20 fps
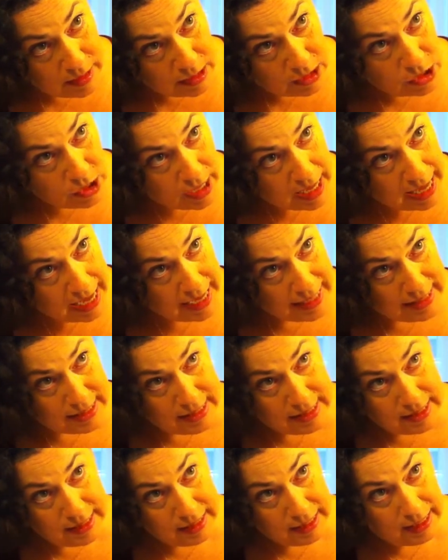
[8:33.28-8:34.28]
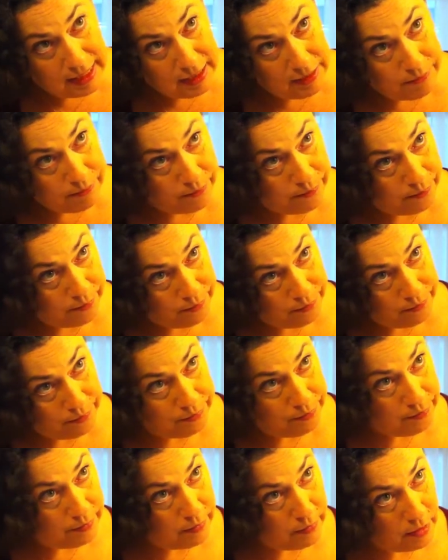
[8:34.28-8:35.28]
you can't see
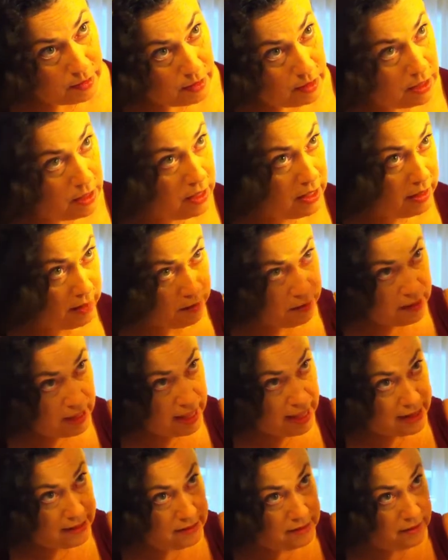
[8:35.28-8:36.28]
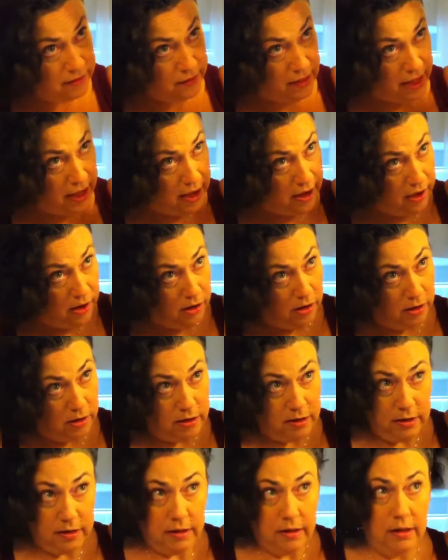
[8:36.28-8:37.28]
the ends of the hair
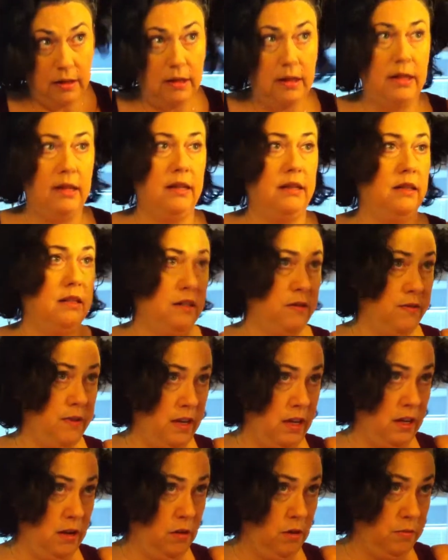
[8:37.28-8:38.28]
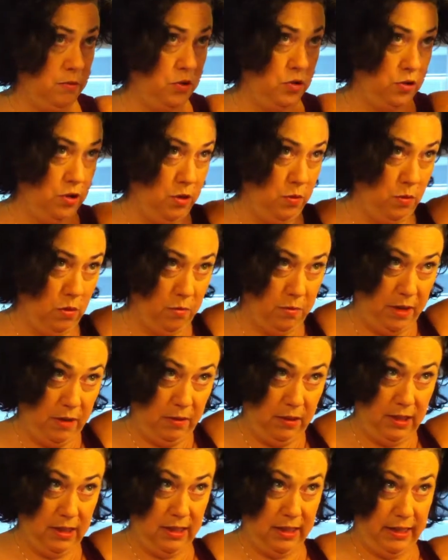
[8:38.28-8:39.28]
in this video. I'm sure you won't be
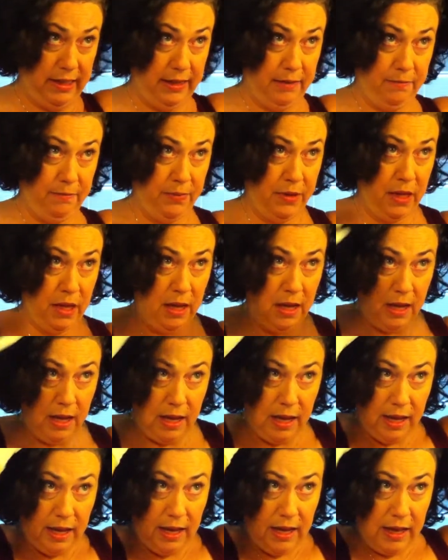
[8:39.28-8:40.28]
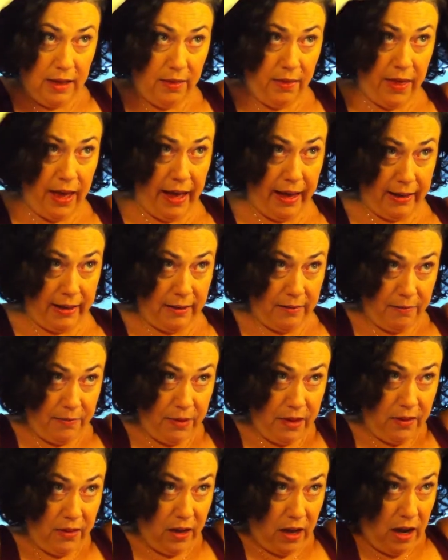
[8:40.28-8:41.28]
able to see it. That
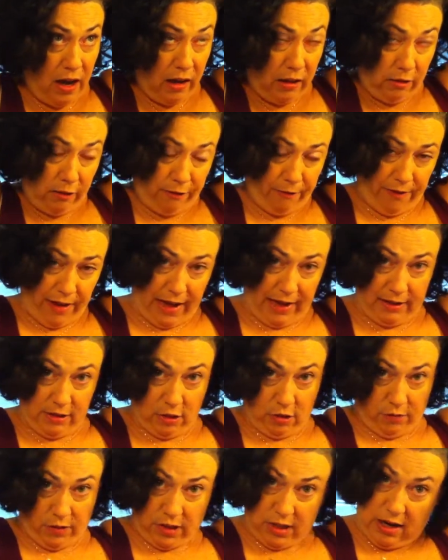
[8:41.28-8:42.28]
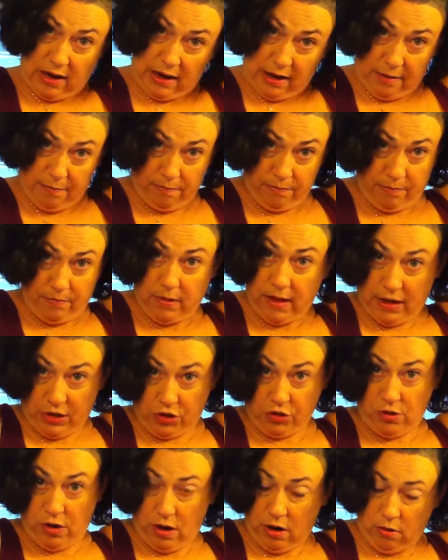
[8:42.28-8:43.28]
the color fades over time,
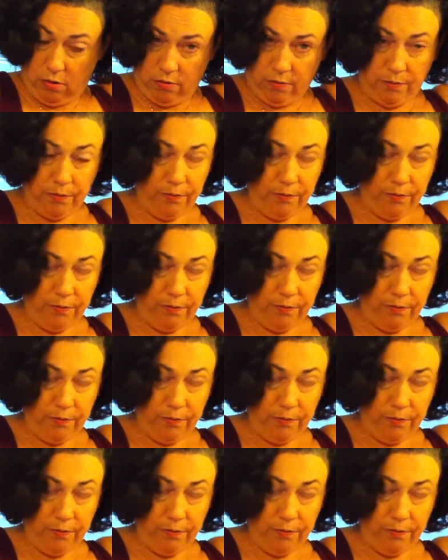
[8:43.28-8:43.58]
as you know.